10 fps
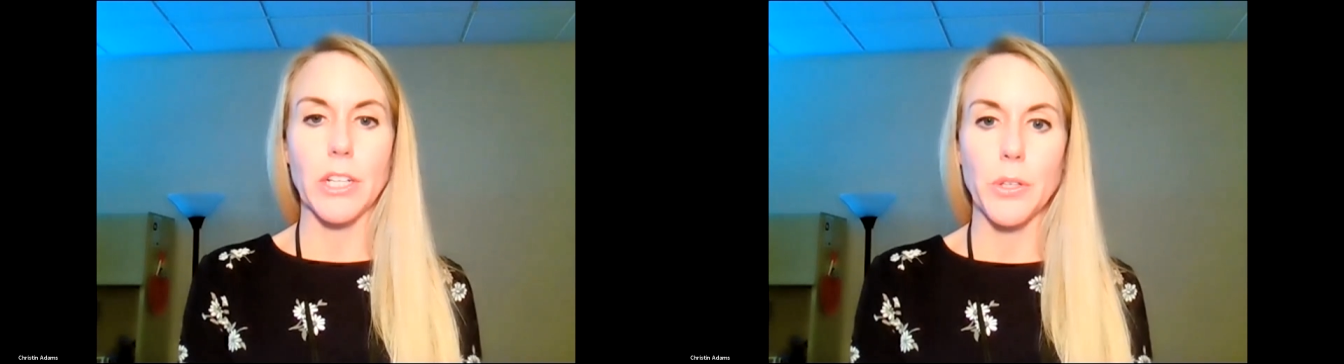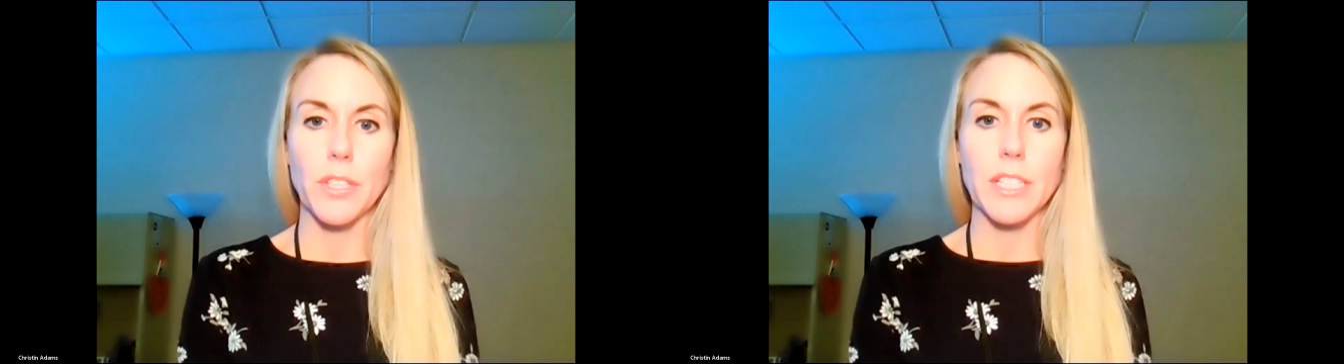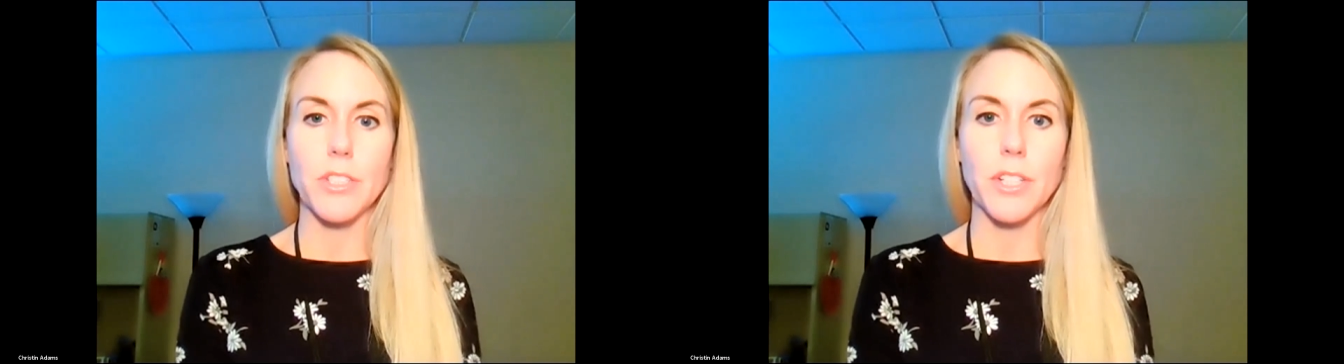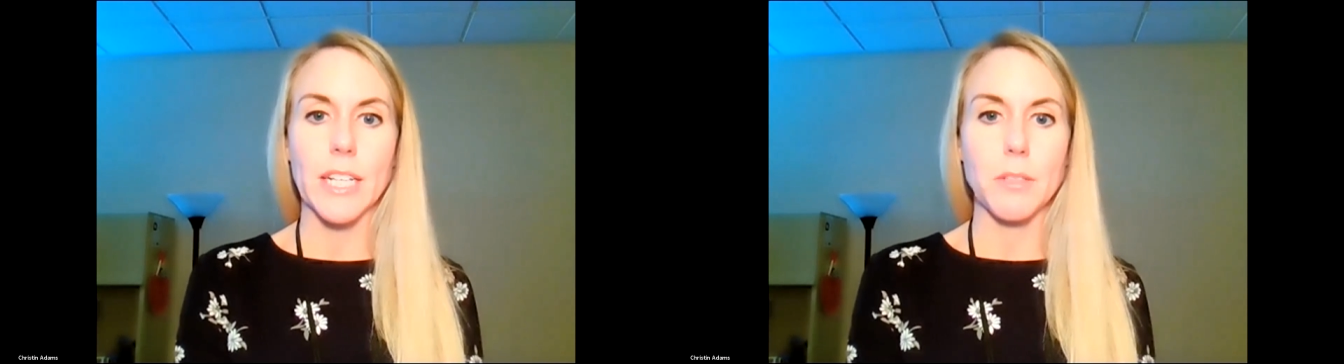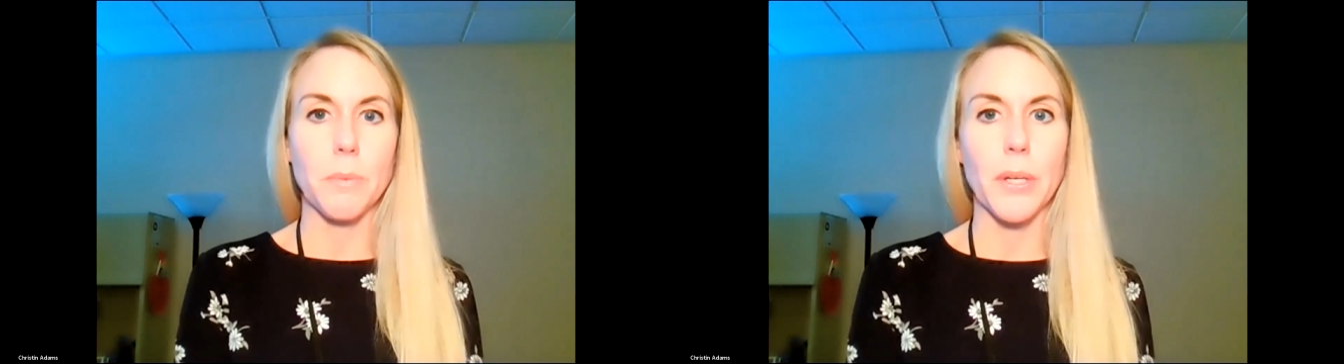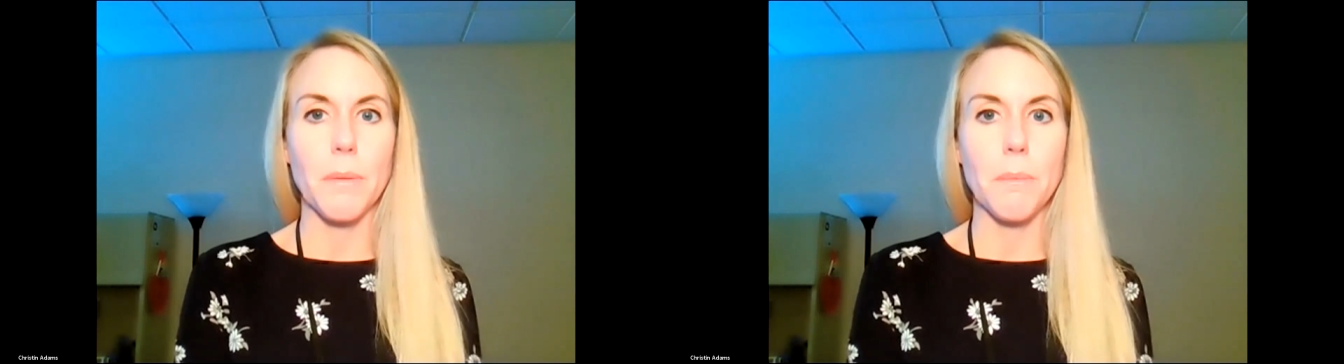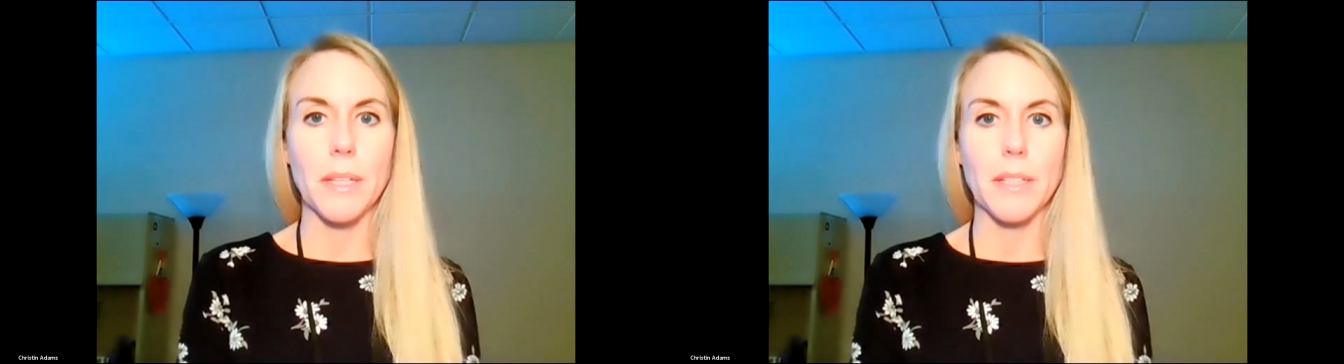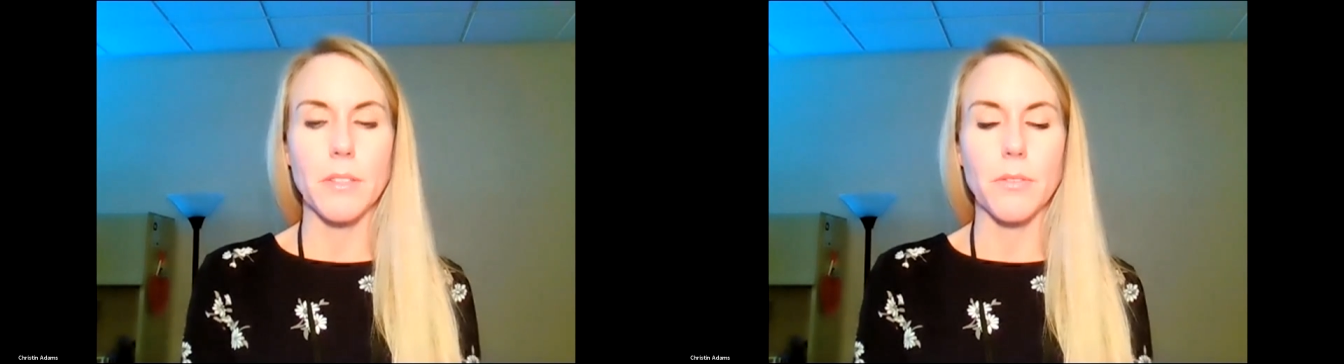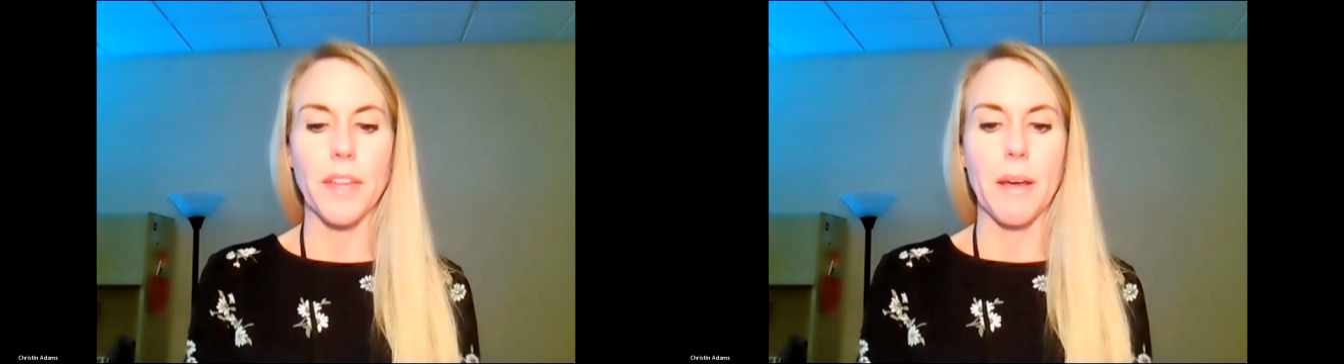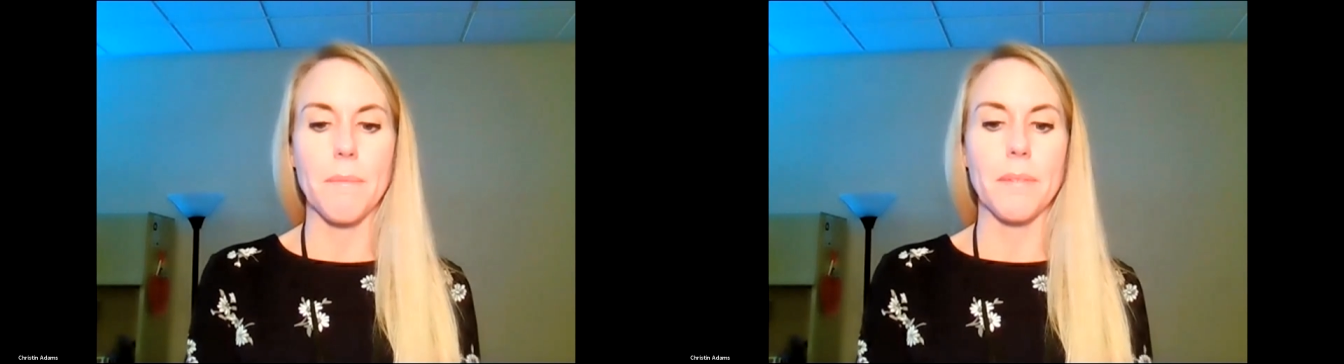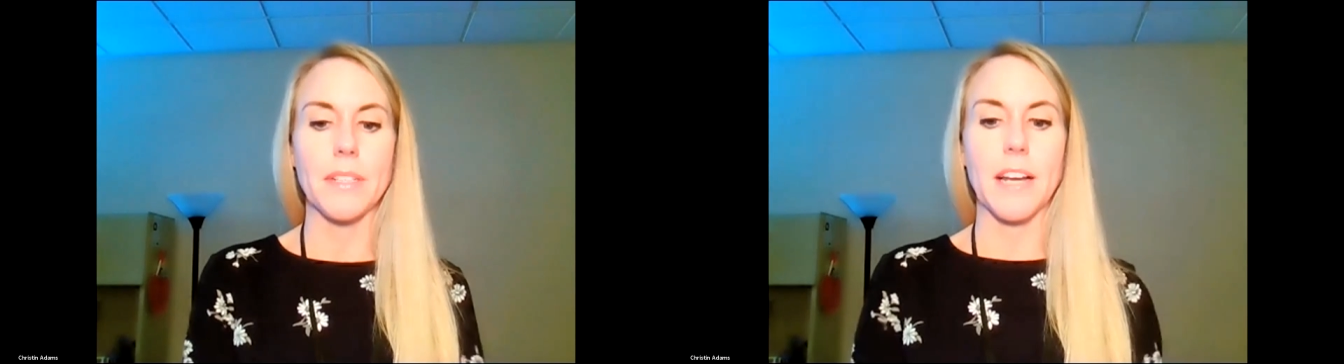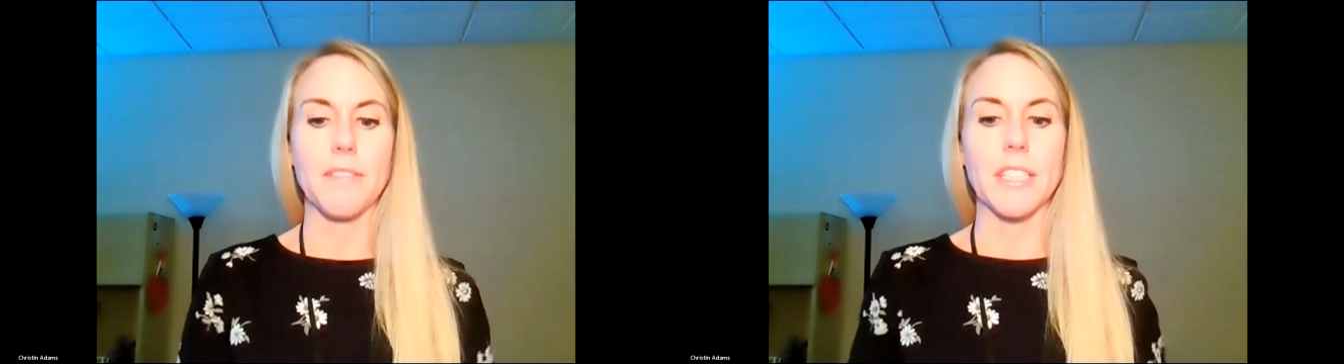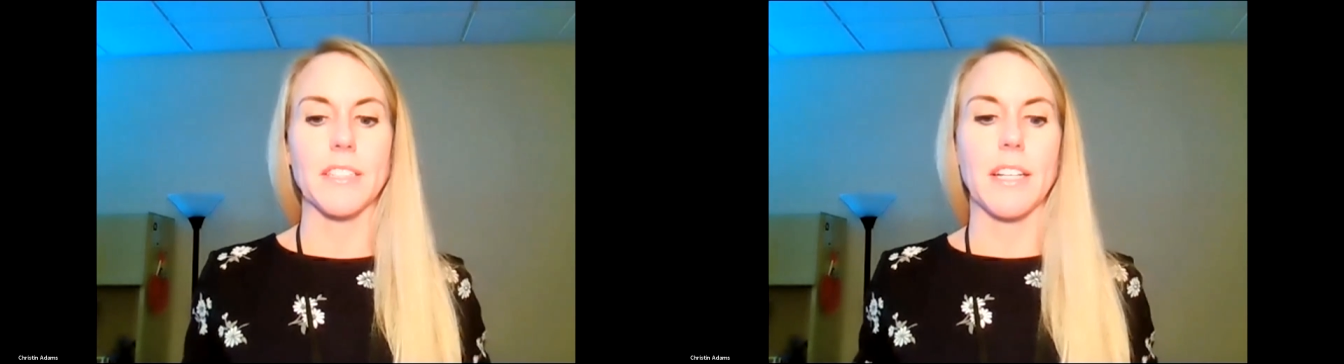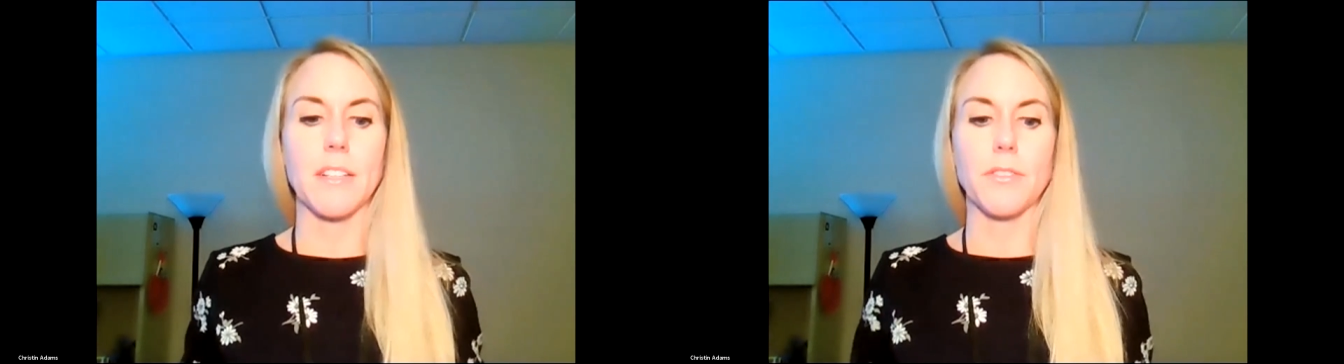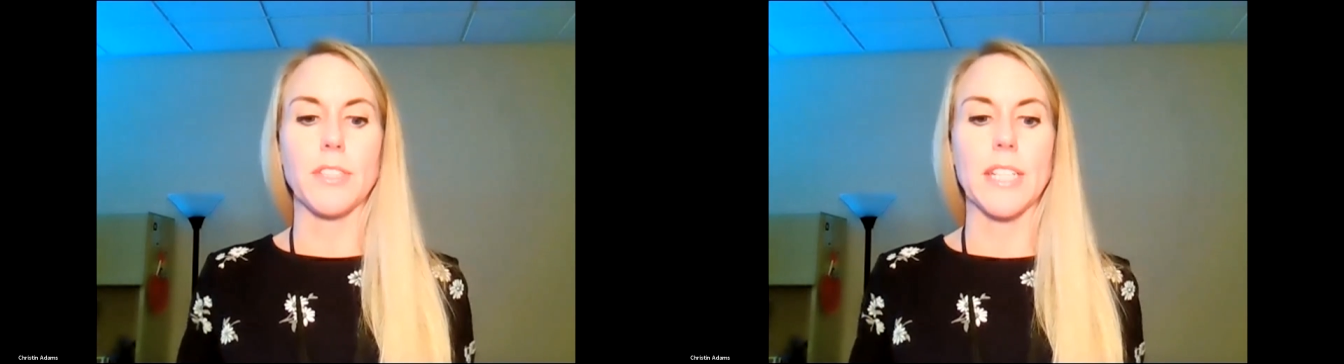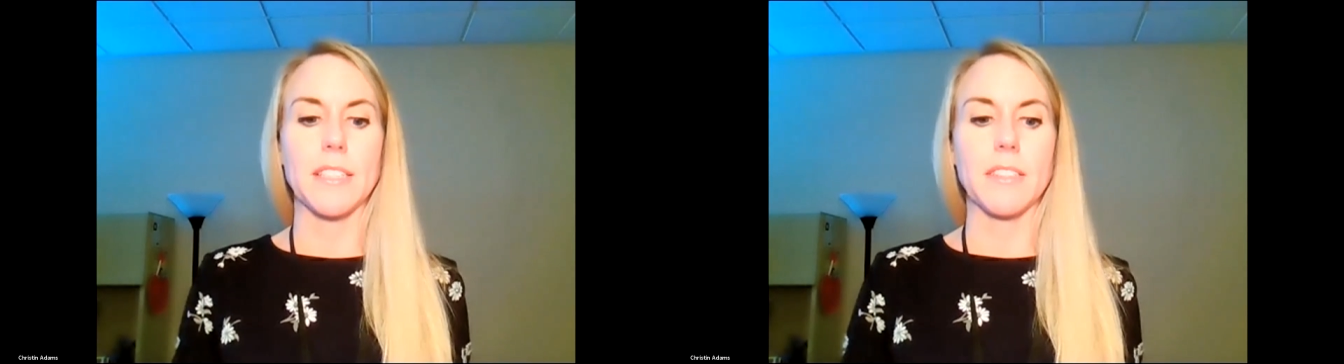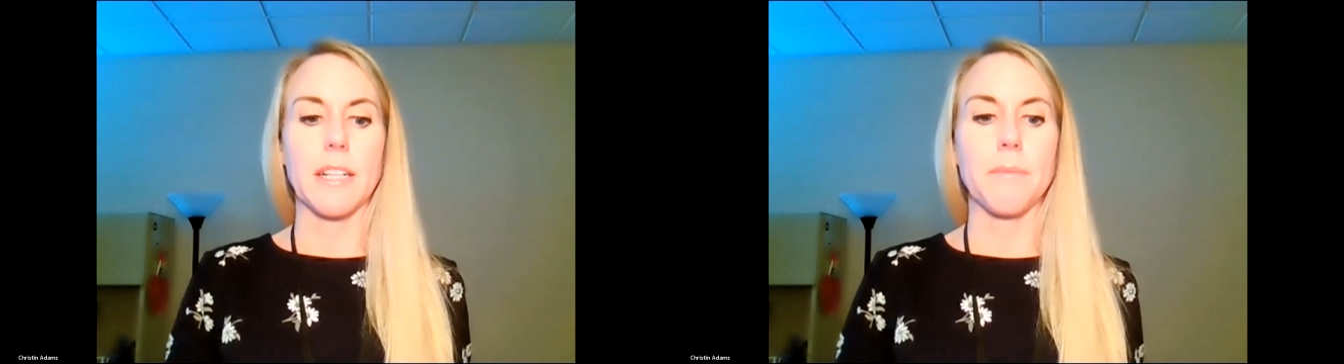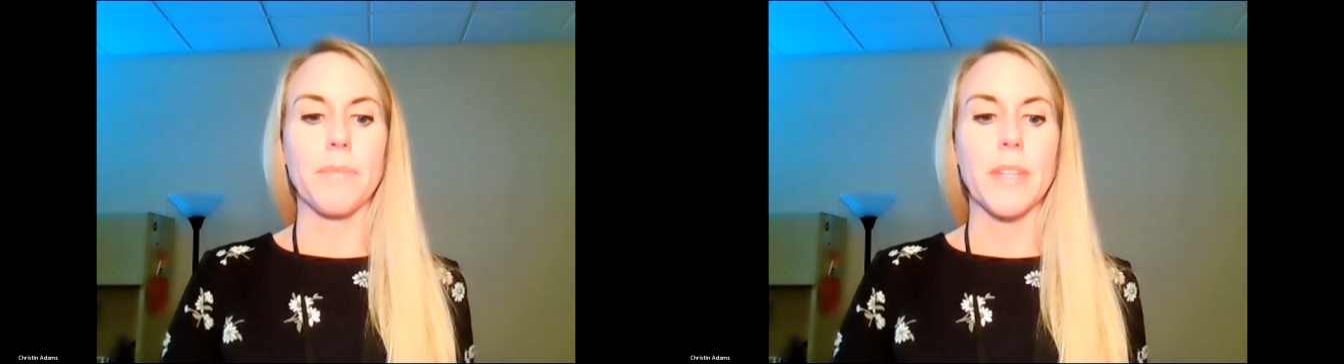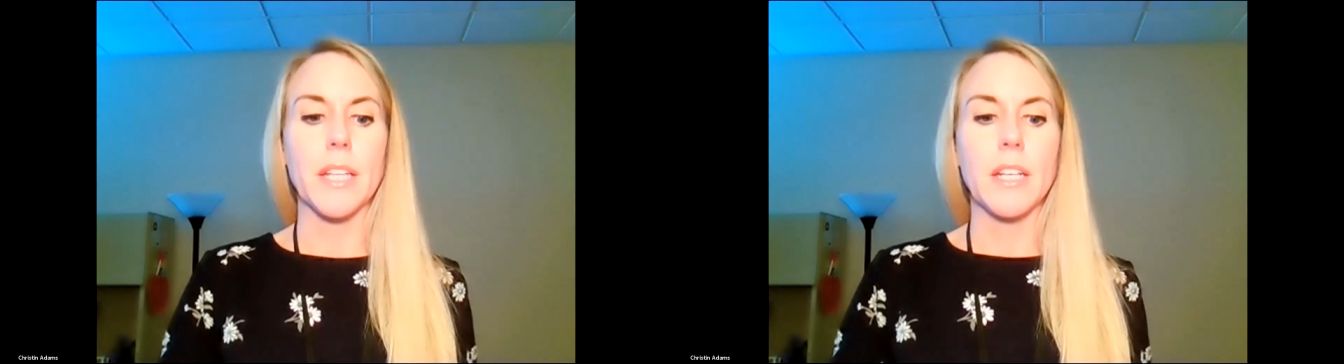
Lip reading: your district has put in place for them to have success for testing.